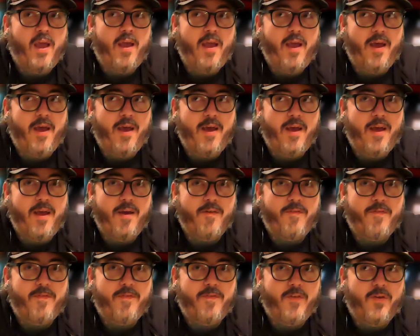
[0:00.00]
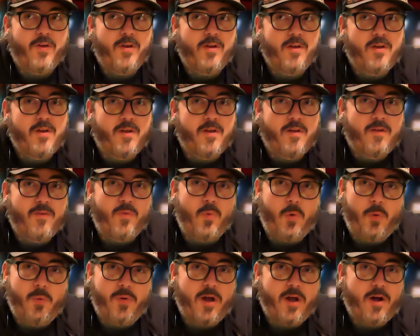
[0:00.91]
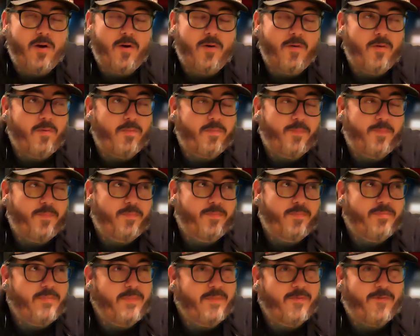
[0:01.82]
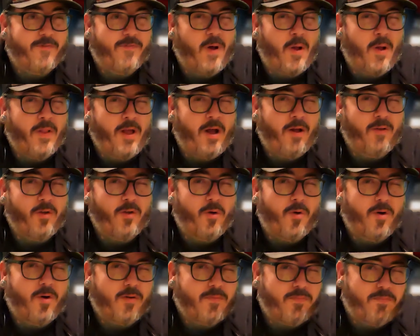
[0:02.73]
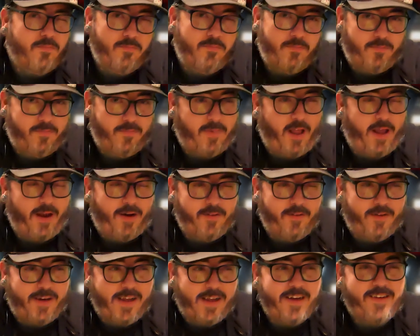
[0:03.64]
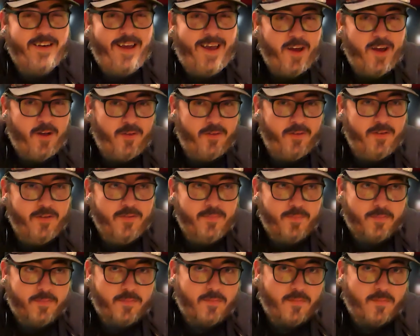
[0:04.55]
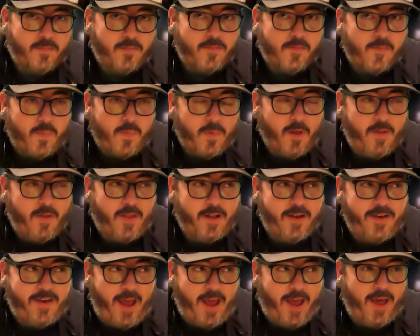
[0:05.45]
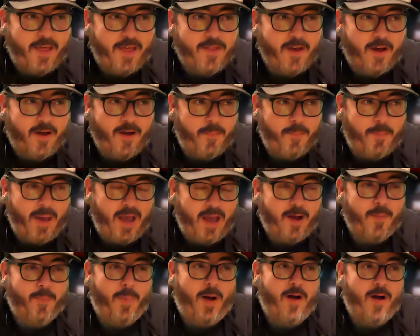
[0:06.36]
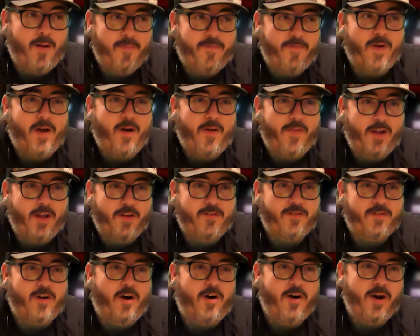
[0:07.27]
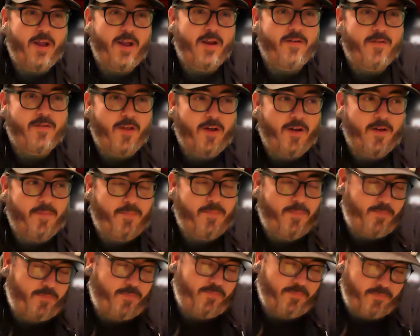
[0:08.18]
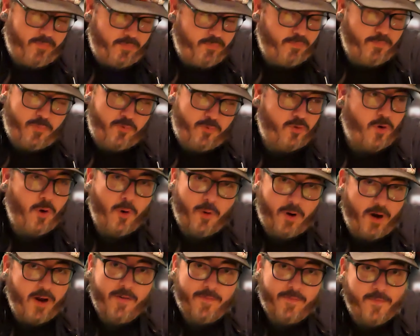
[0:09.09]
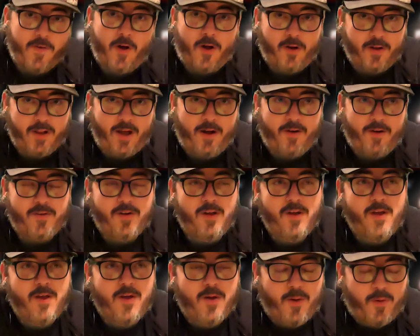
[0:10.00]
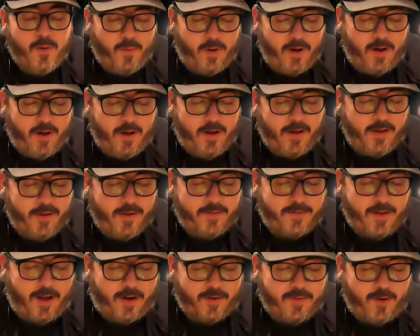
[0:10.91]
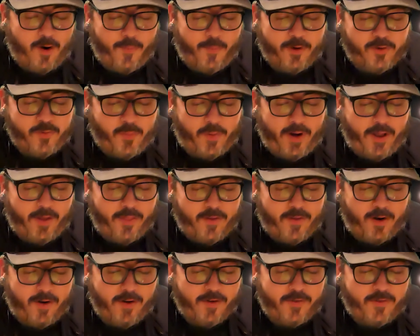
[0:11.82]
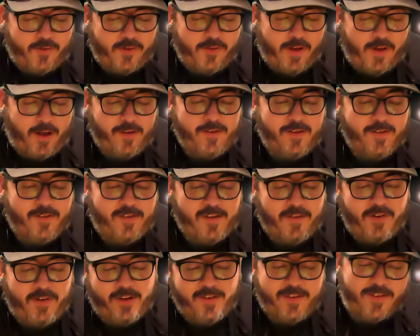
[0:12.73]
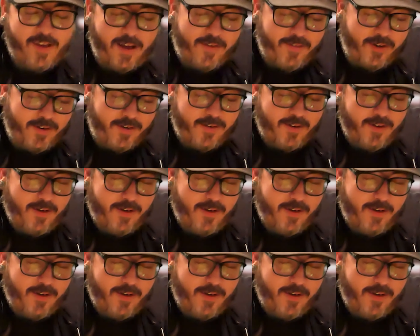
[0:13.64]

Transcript: if you know Fallout lore, like detailed, the day the big bomb fell that started the story of Fallout was October 23rd, 2077.